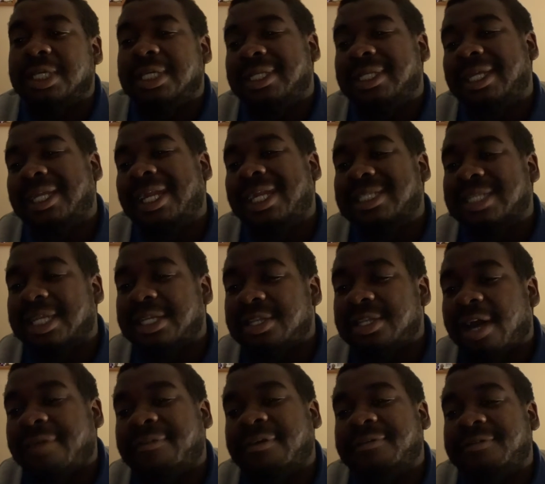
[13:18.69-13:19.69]
Now, that's
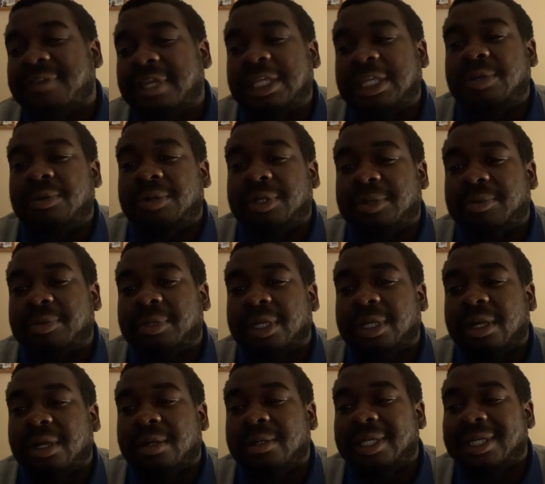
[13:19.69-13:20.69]
another thing you want to bring
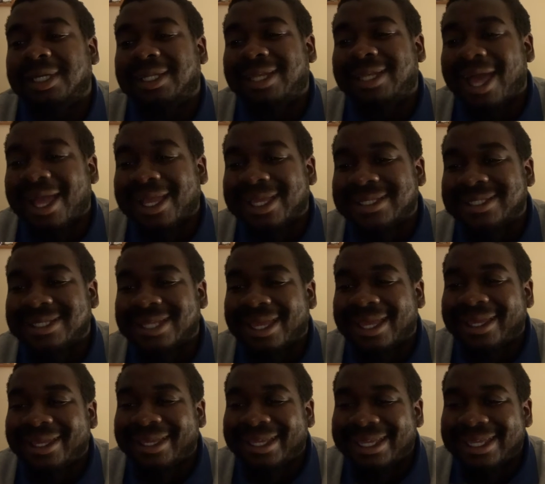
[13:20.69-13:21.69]
up. Lacazette
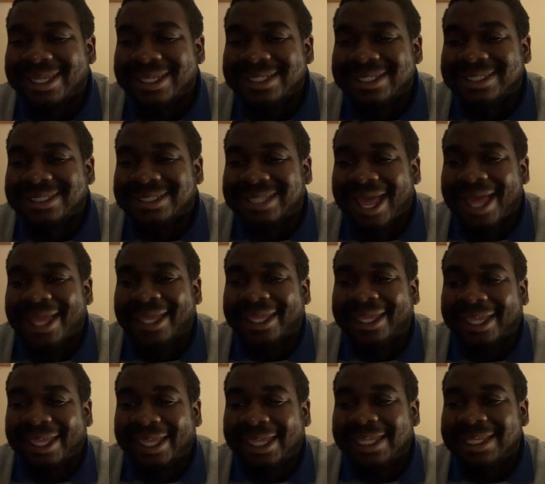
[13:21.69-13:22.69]
is that
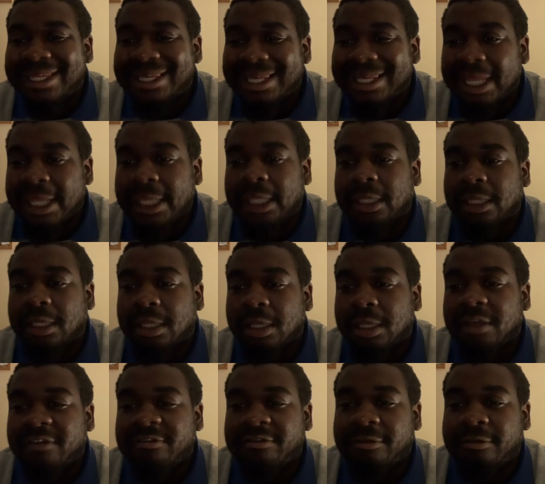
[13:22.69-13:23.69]
key link
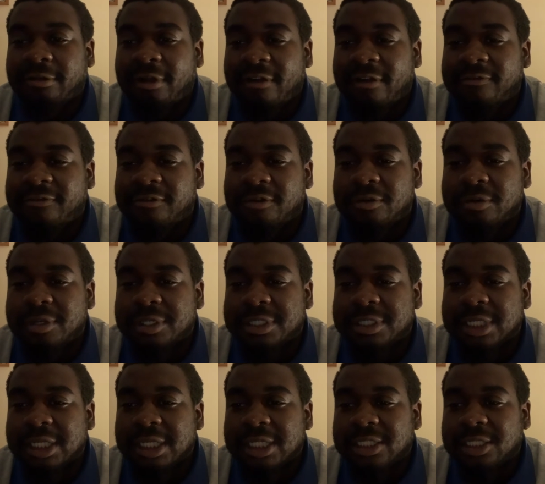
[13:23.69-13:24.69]
for our forwards
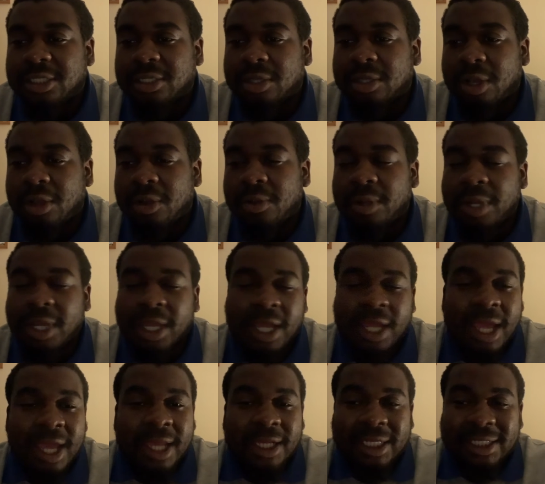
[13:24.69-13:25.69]
to go
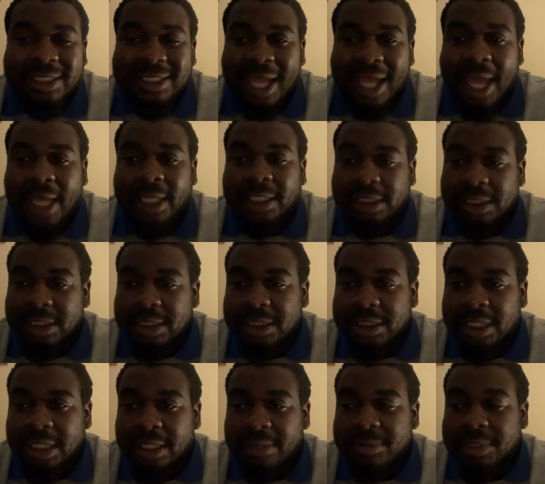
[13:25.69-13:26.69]
and attack these
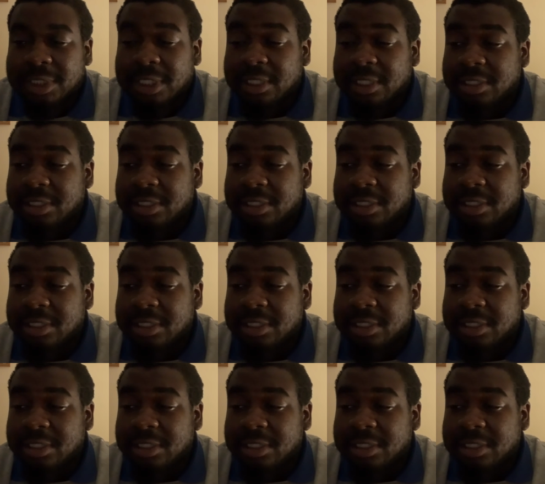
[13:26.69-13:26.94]
teams.